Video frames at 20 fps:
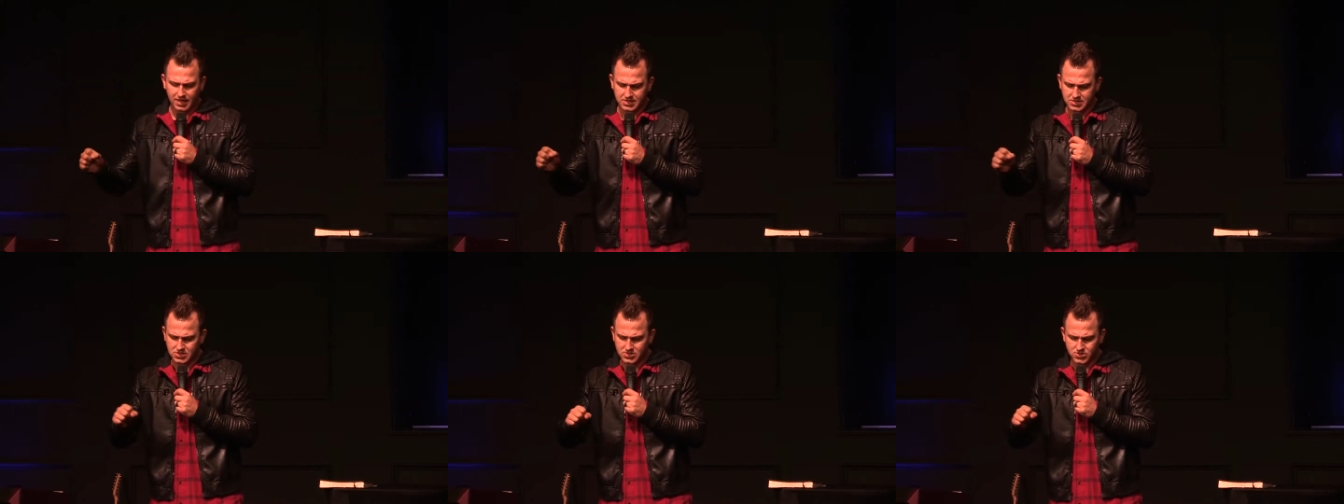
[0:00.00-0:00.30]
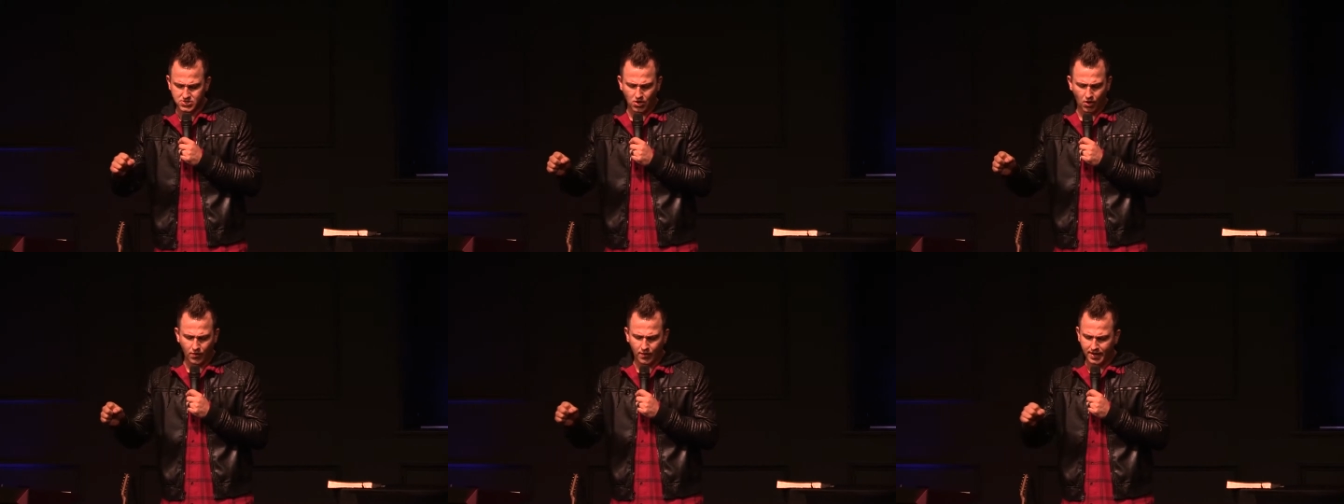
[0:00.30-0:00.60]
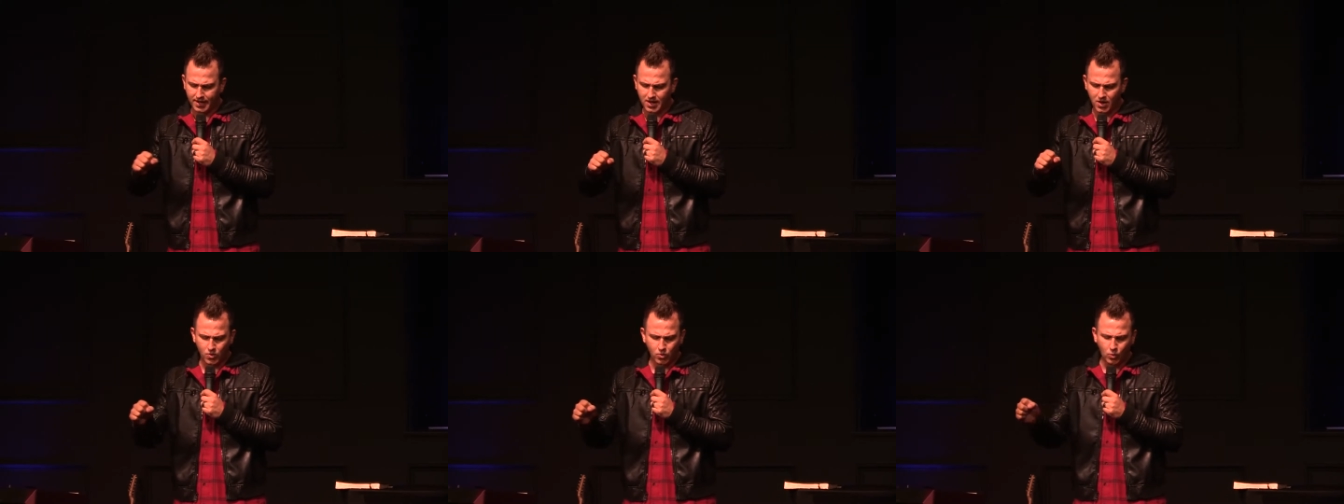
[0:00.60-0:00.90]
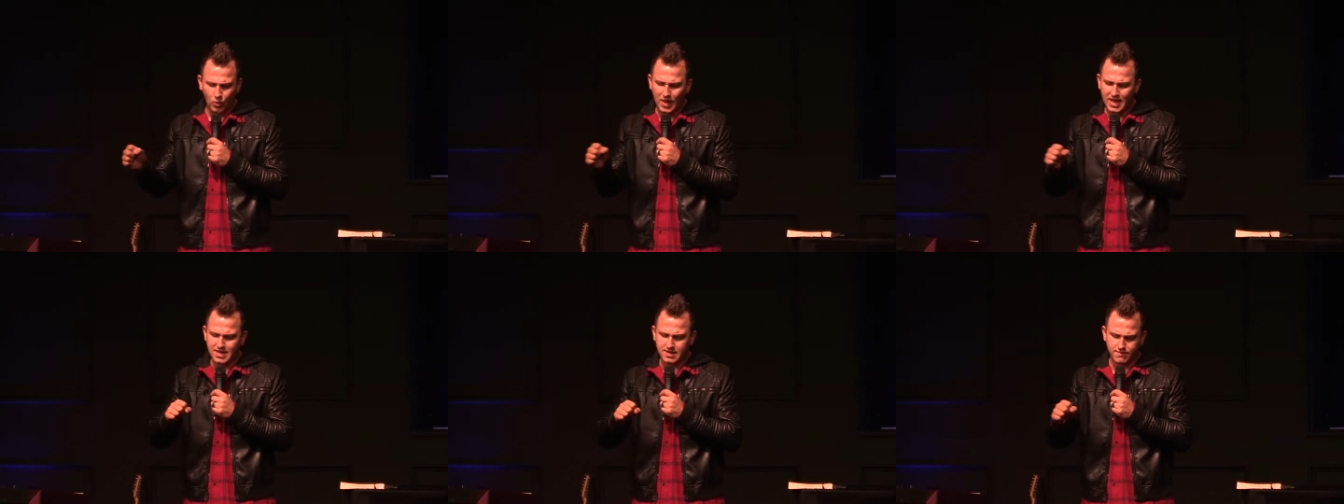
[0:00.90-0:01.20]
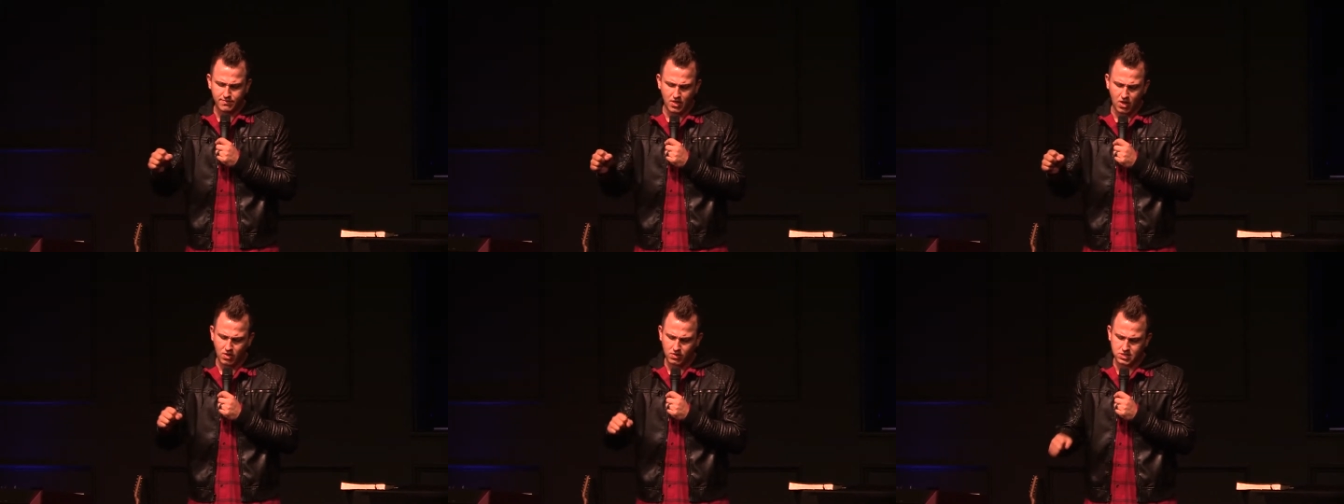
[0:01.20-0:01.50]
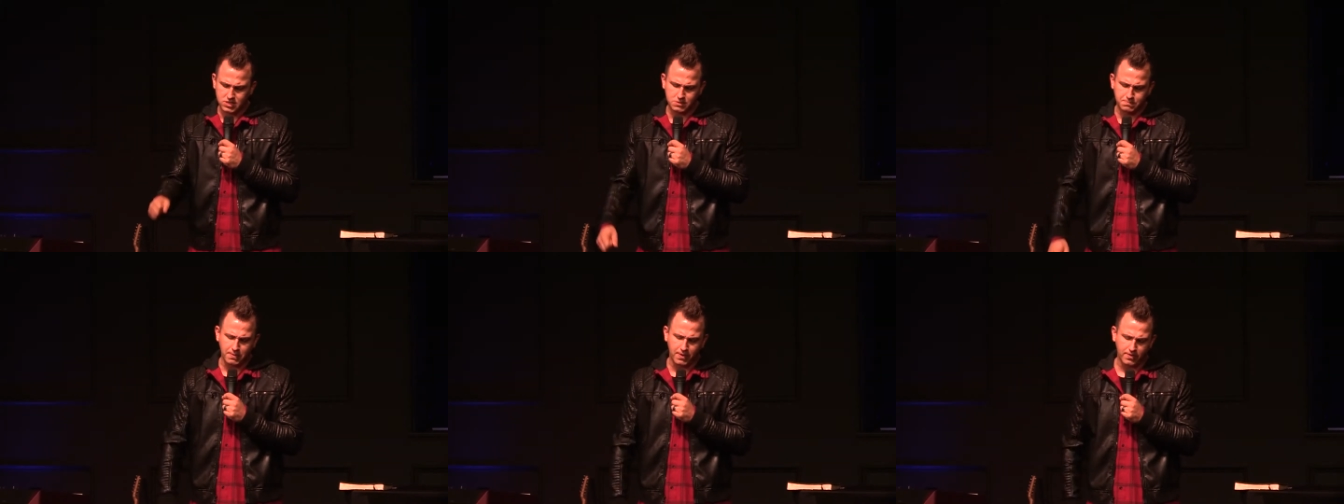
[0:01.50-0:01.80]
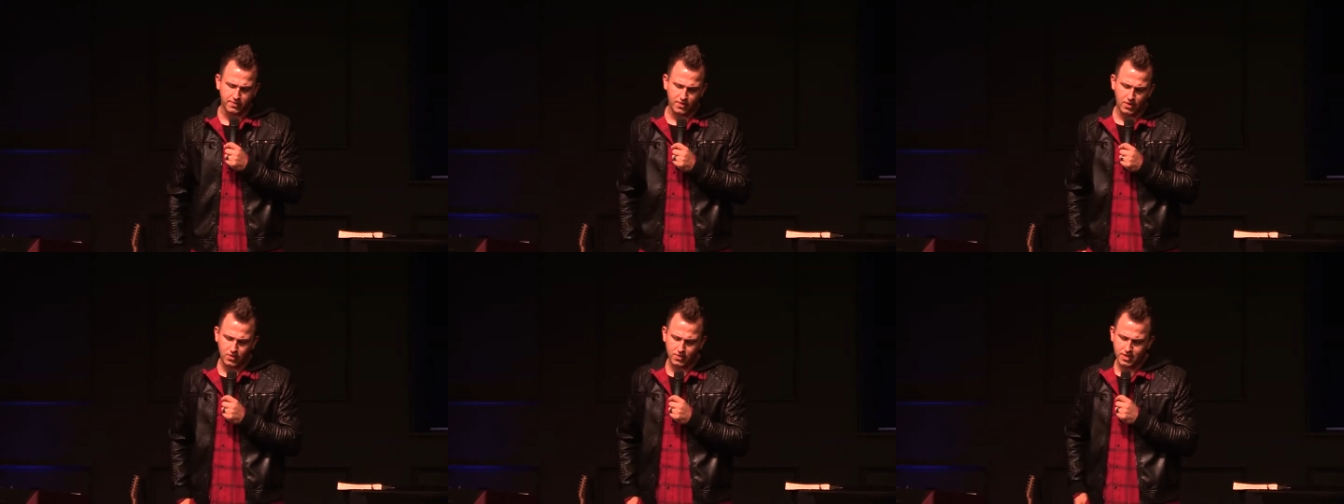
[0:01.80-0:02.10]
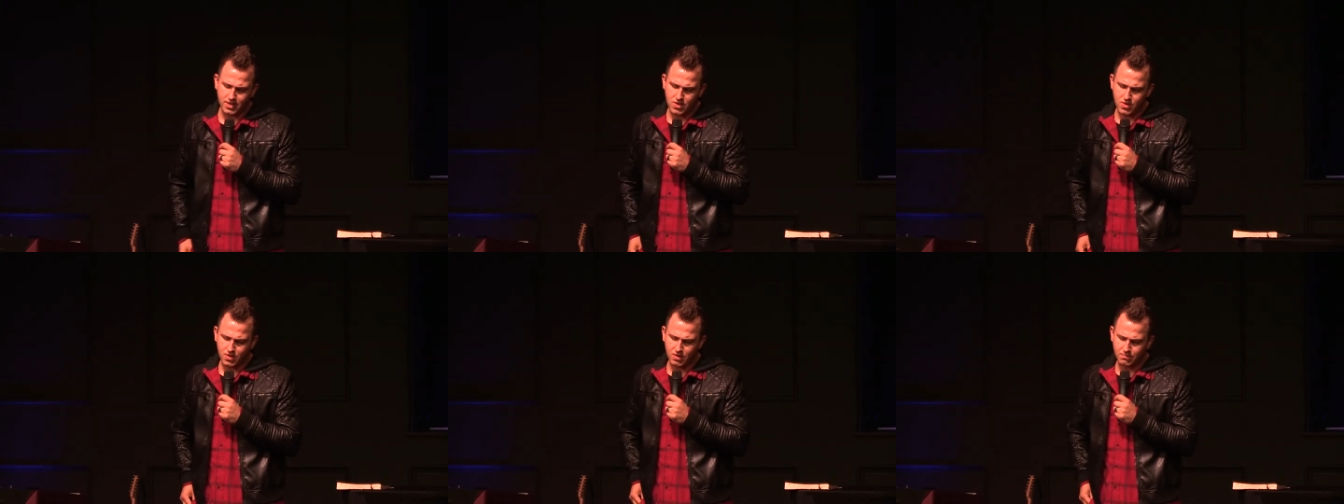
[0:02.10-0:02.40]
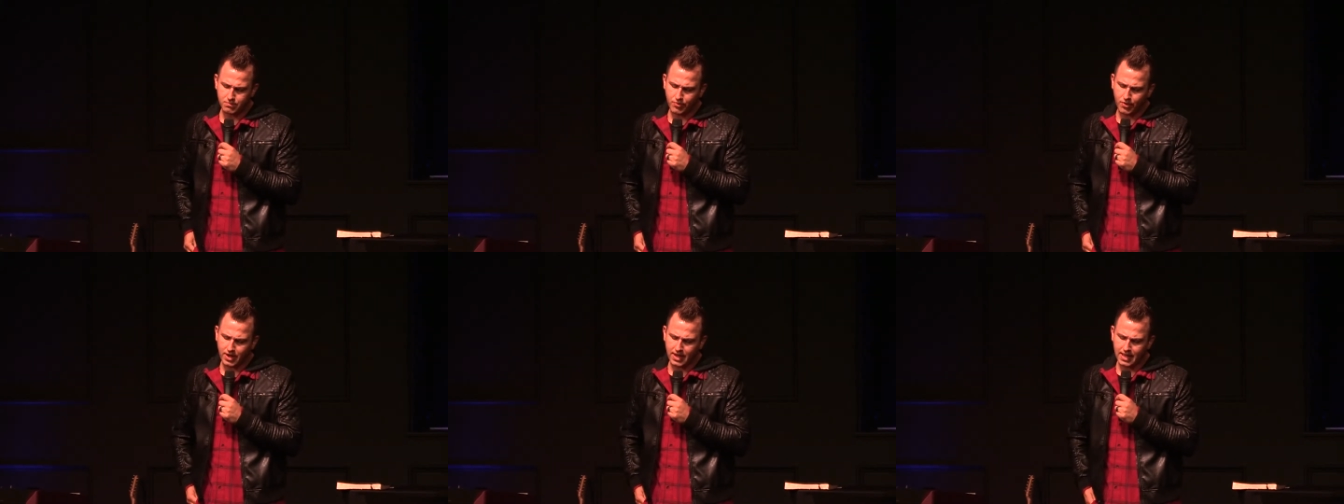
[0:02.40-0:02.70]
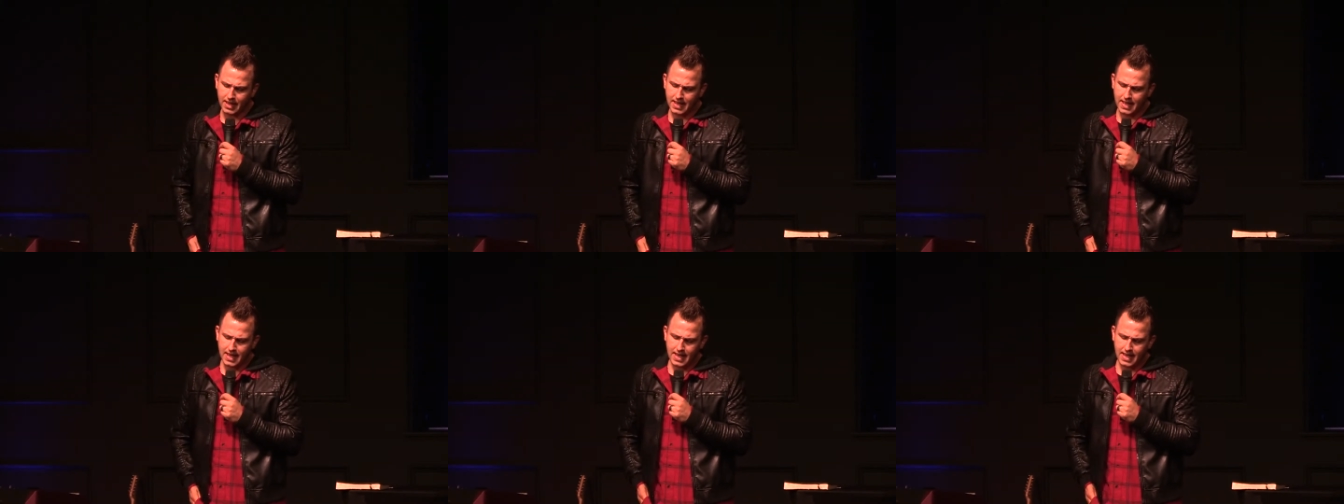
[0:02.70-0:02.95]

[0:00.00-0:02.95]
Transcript: a stirring, a wind of the Holy Spirit that only you can bring.